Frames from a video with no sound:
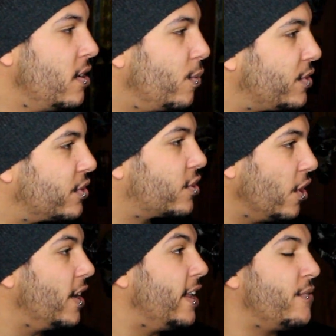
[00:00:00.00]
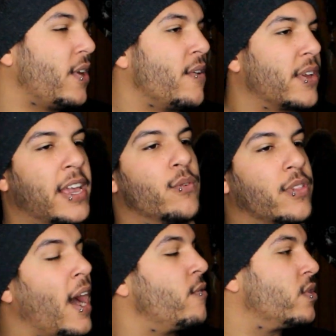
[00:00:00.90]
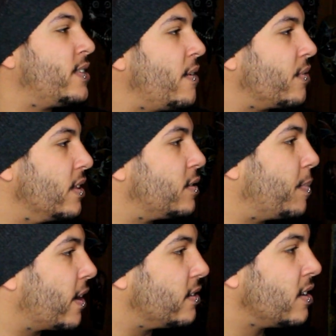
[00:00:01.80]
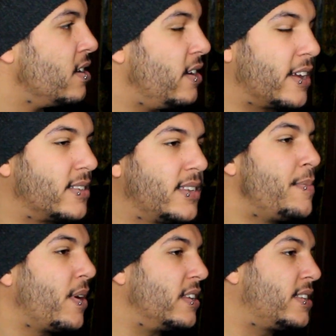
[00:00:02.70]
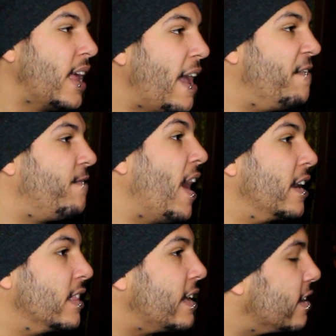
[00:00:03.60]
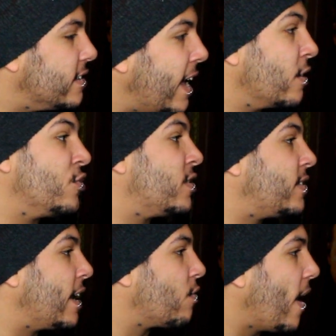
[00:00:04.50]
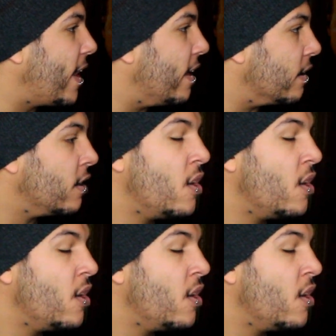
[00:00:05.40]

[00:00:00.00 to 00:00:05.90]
which is good if you have a kid with hydrocephalus because you can sleep on his side finally and his head will just sink right in.